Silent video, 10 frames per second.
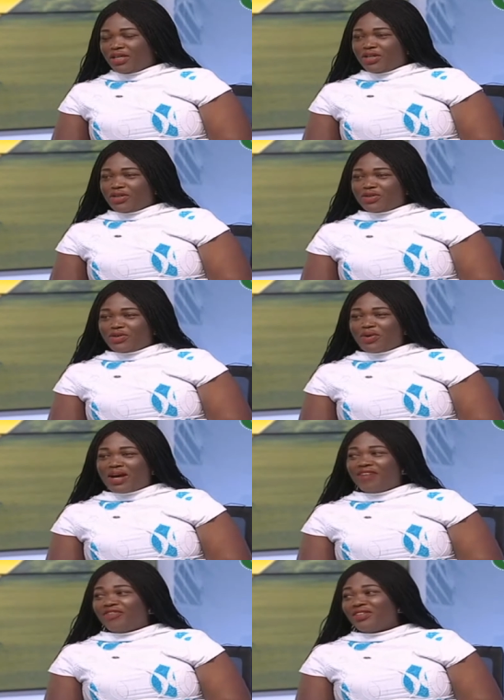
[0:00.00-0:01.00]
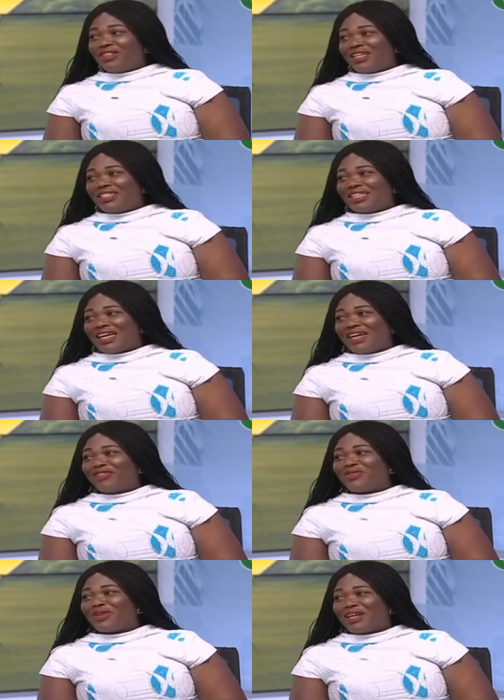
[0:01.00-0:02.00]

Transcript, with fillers: Okay. So I feel that I have to